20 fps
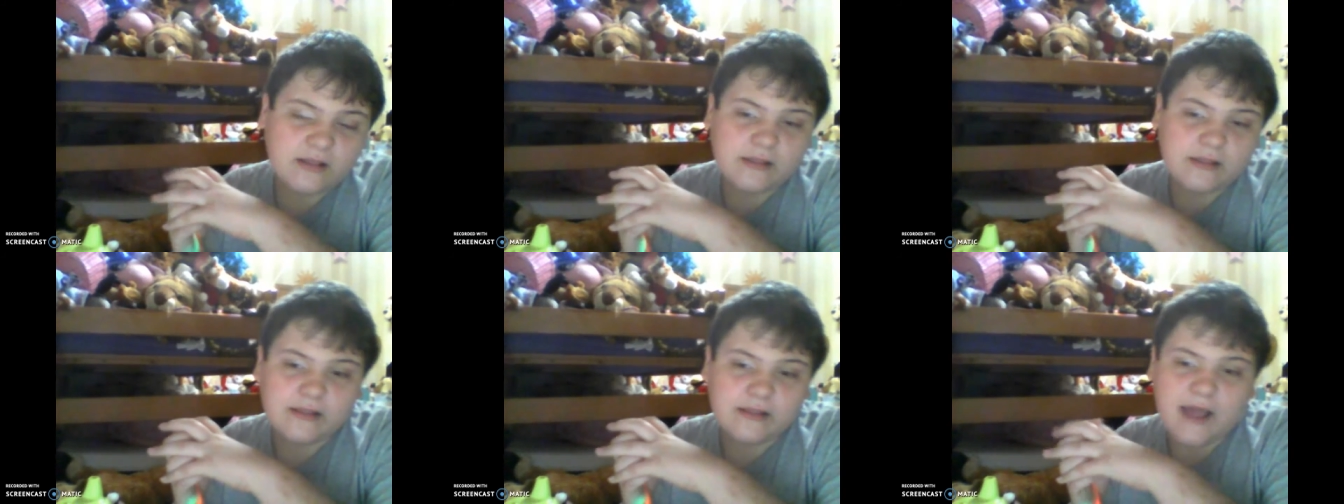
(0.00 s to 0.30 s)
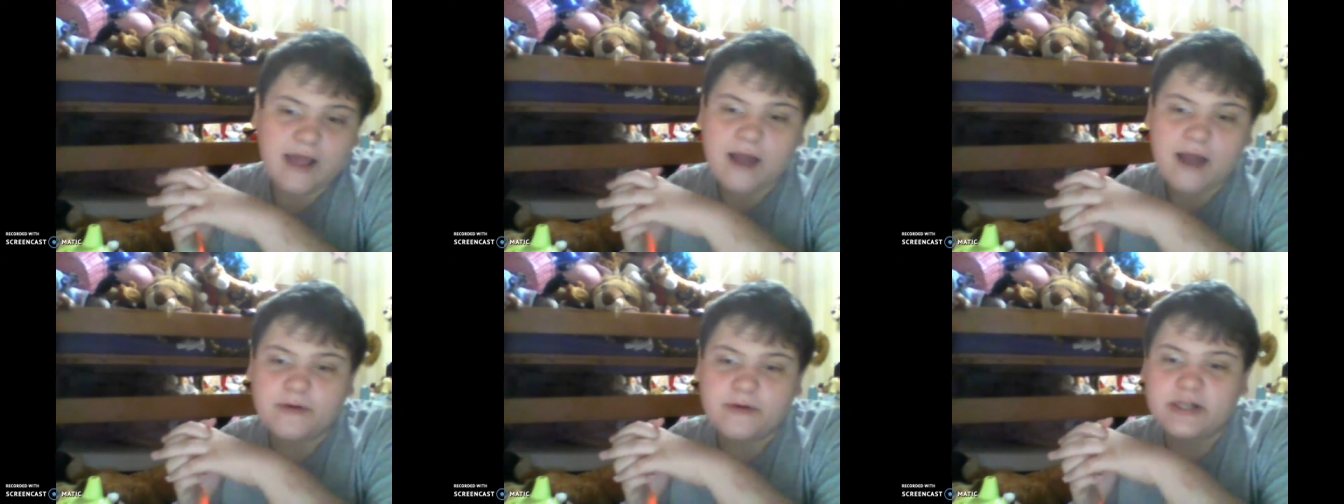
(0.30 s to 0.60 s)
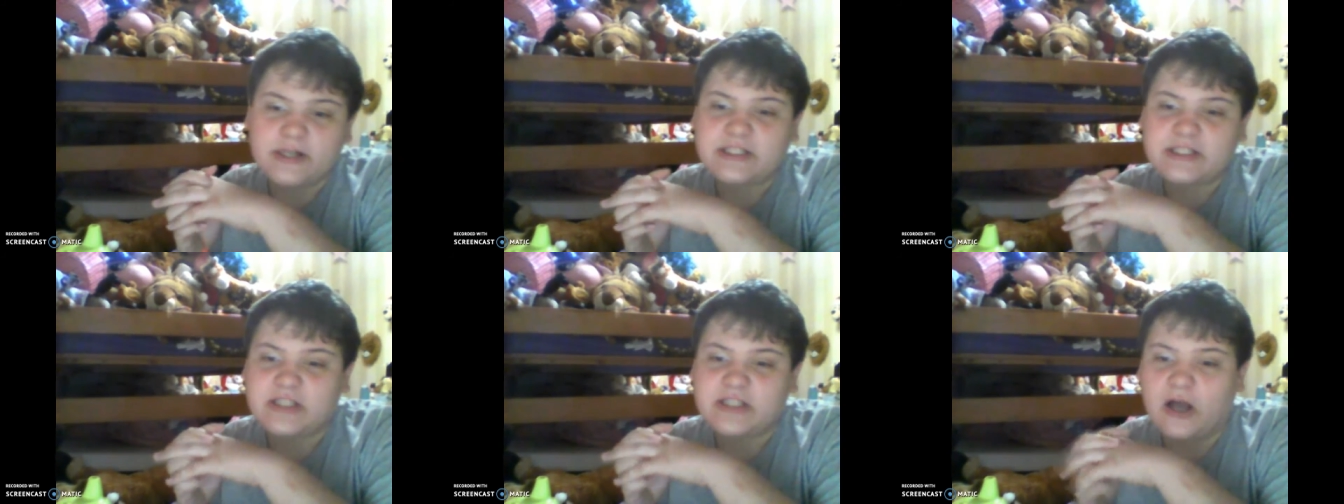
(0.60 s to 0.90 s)

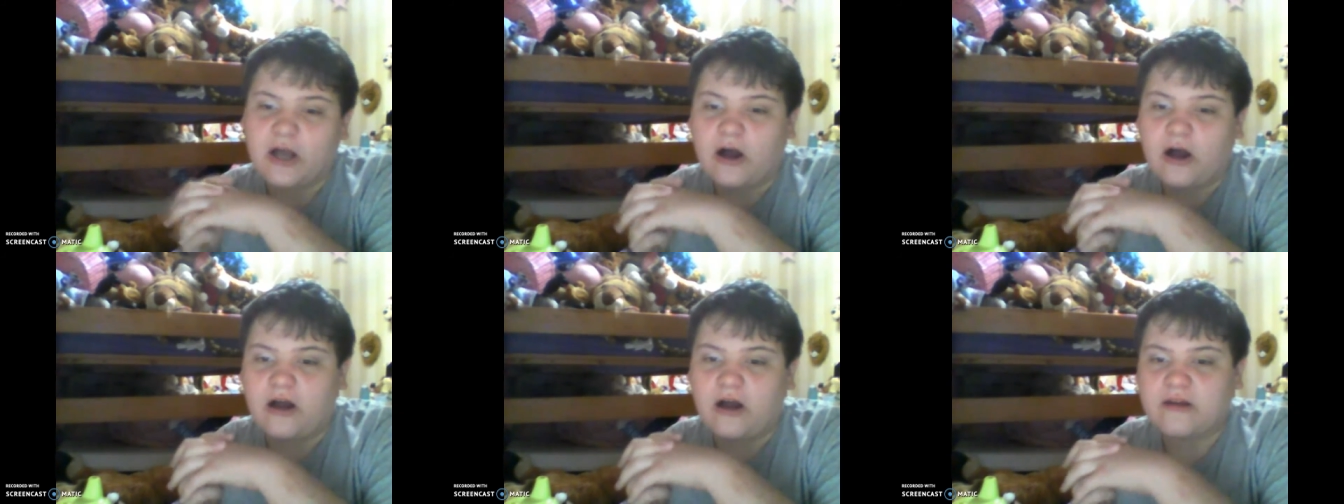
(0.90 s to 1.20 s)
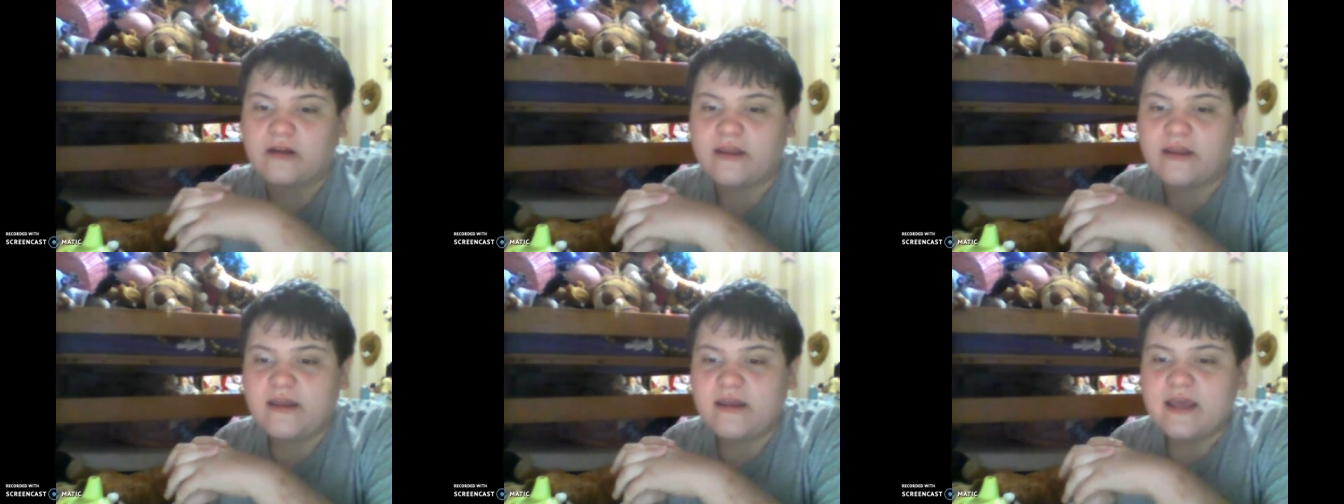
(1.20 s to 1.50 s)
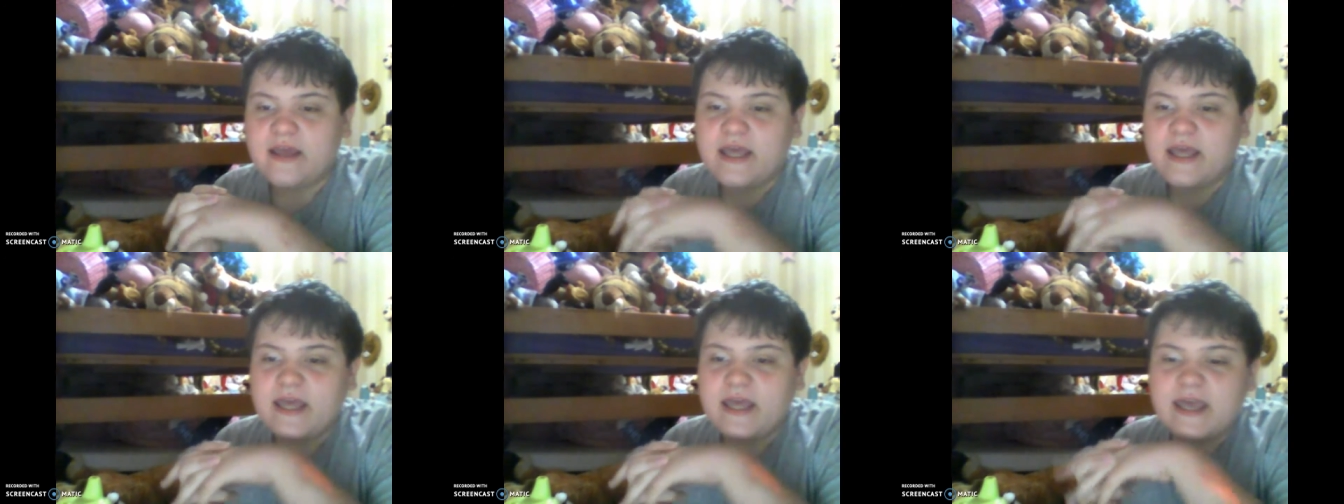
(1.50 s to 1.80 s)
Lyra's song.
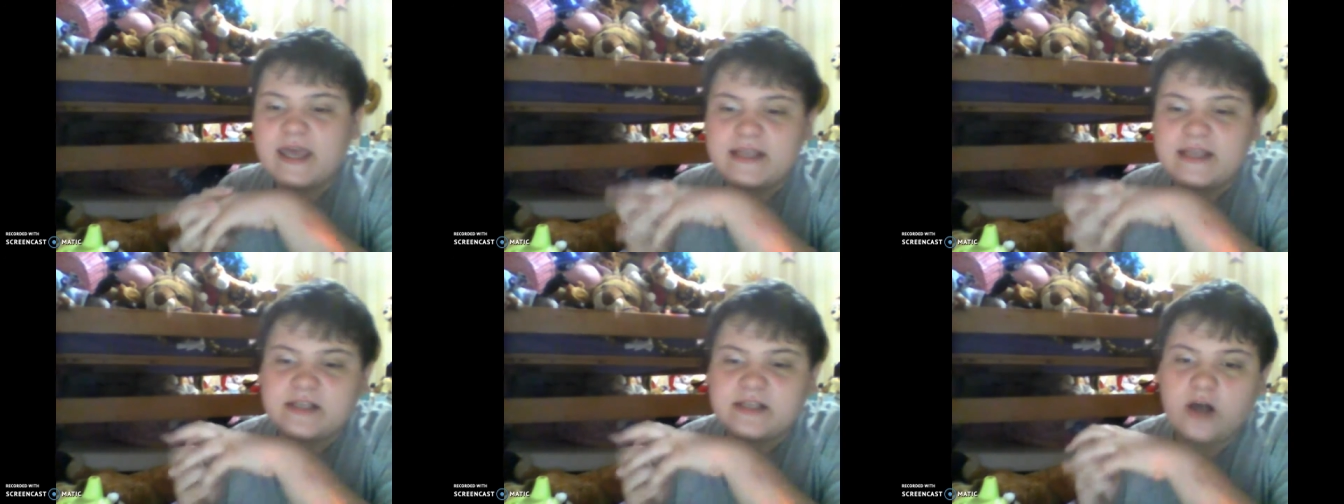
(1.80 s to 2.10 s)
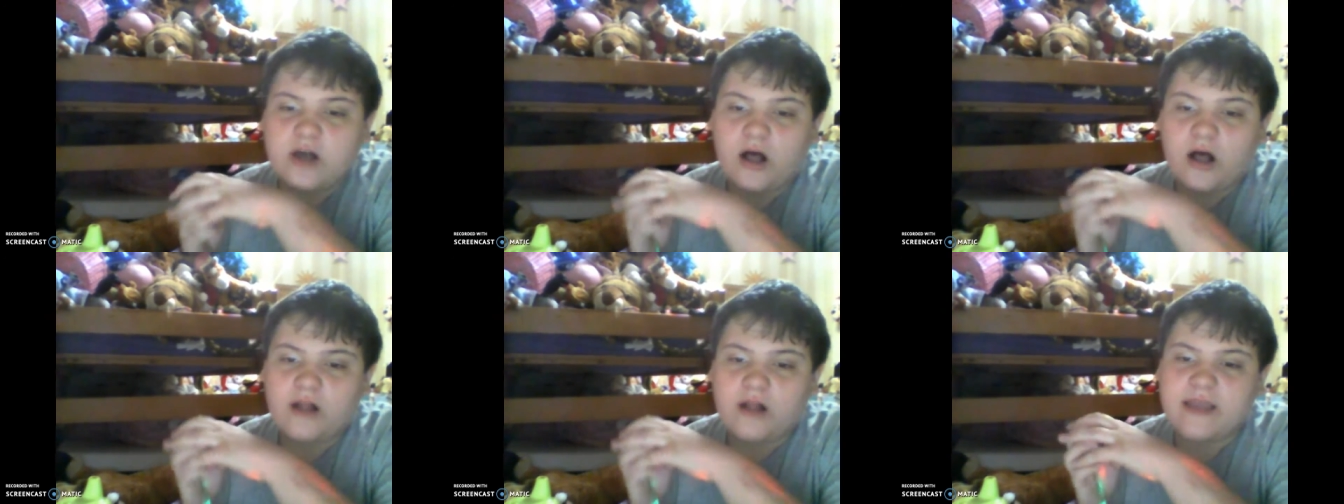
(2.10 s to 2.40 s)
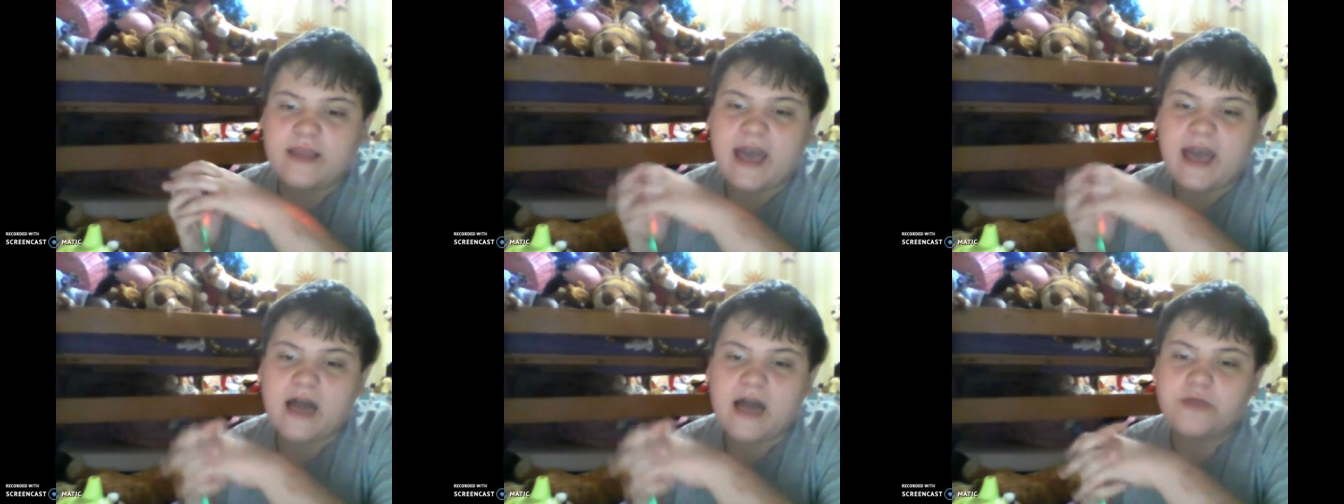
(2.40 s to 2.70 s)
It's
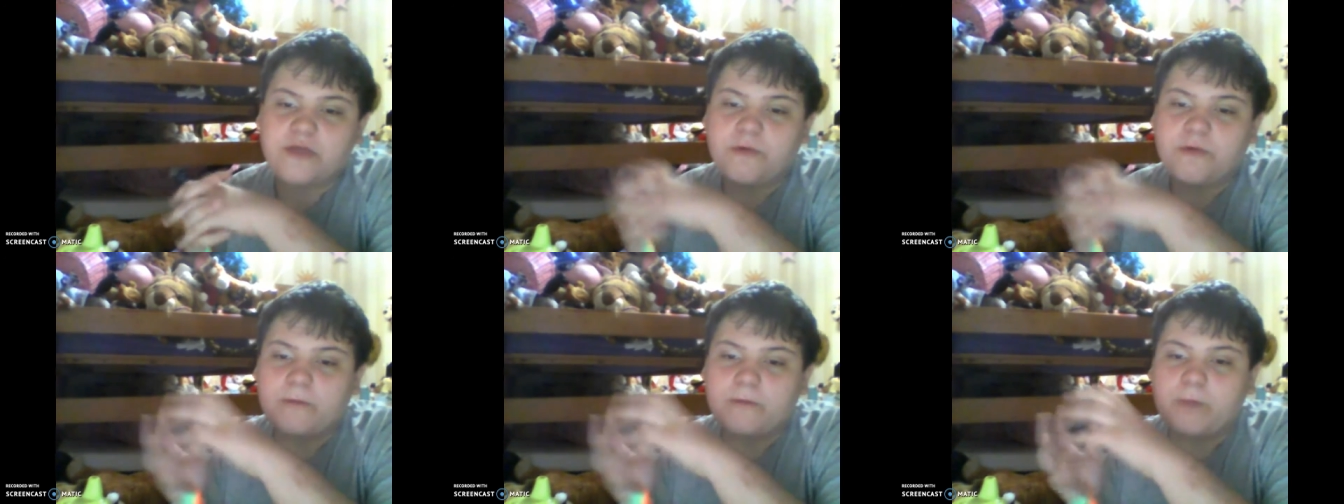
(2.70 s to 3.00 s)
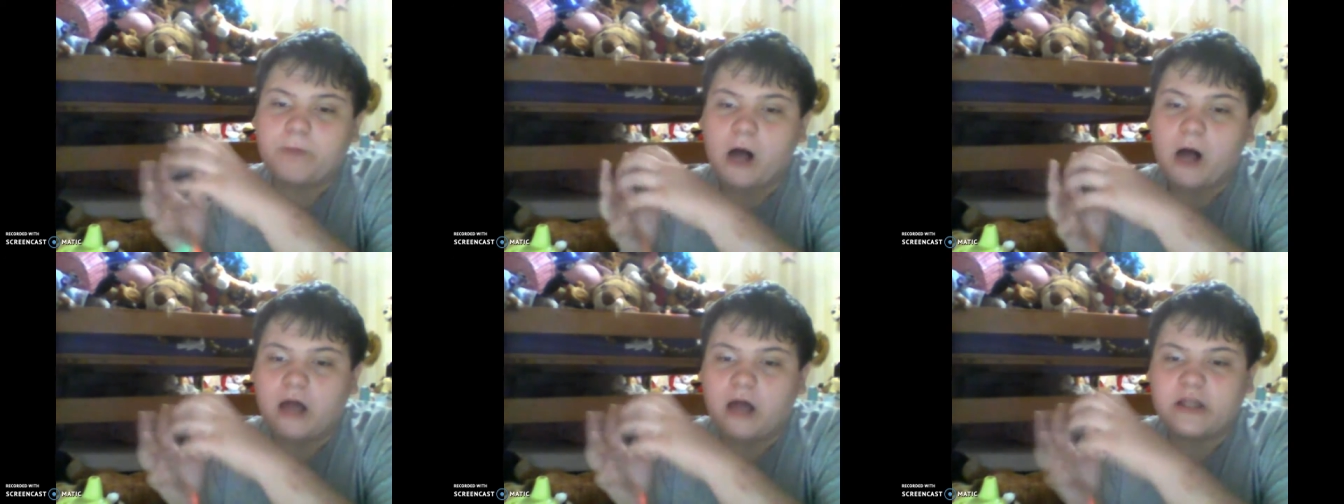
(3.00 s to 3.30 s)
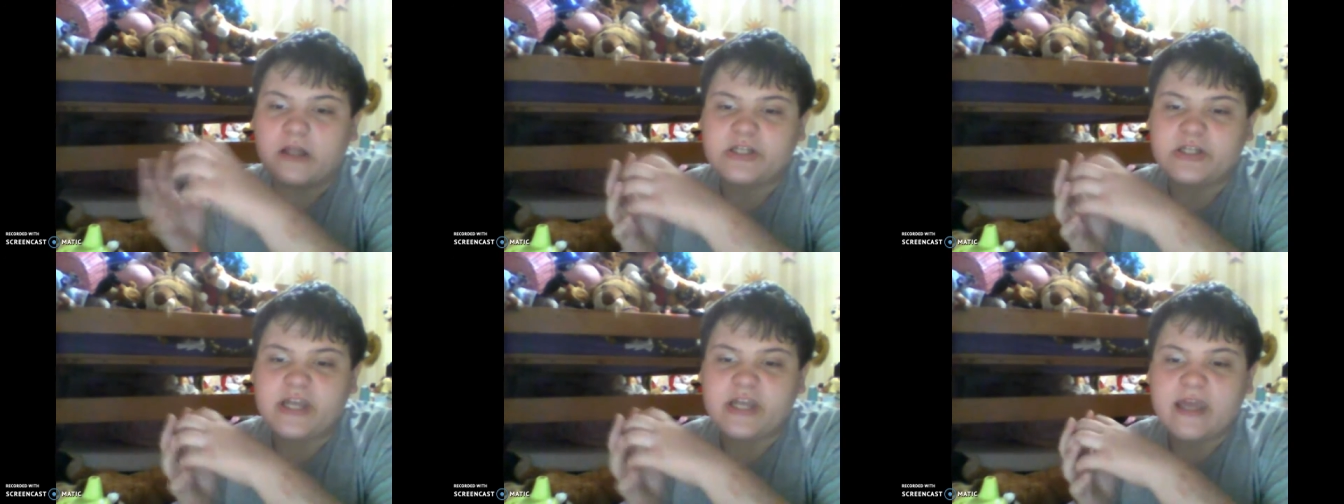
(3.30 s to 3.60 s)
called
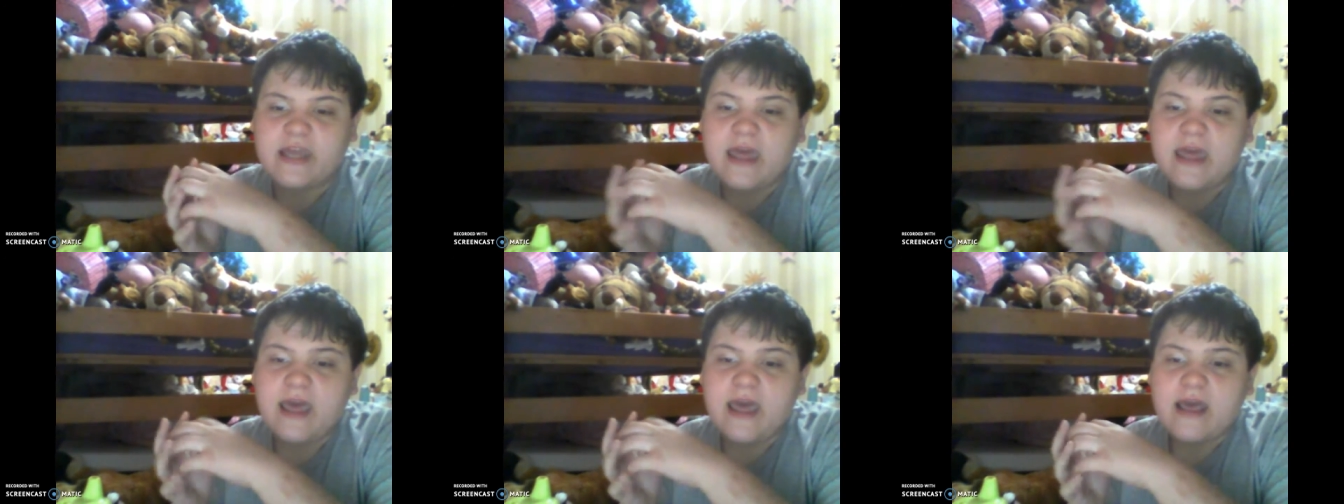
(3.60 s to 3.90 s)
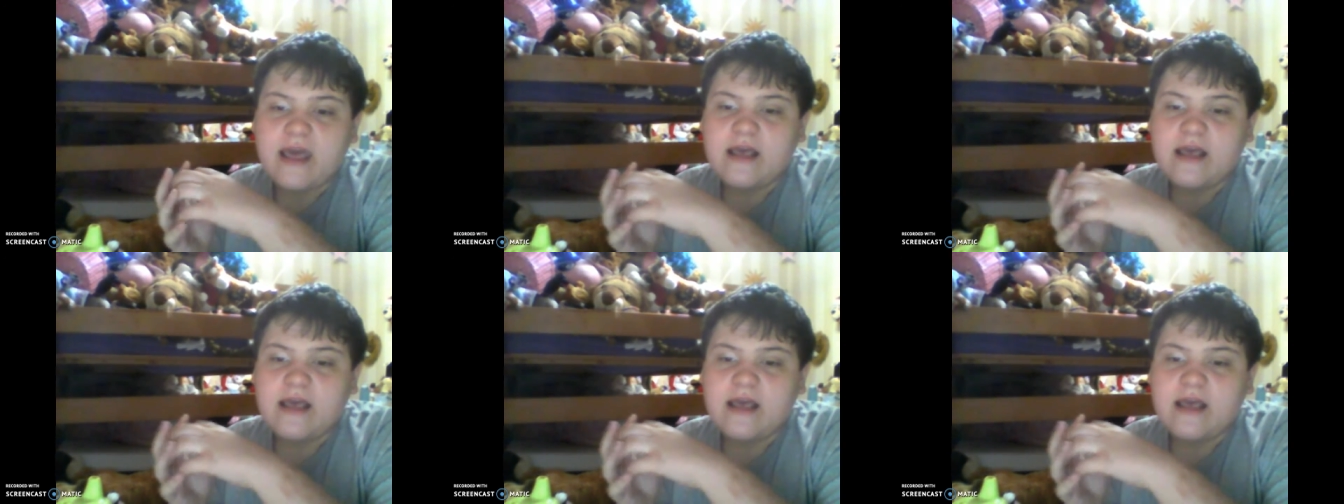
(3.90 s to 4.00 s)
Anthropology.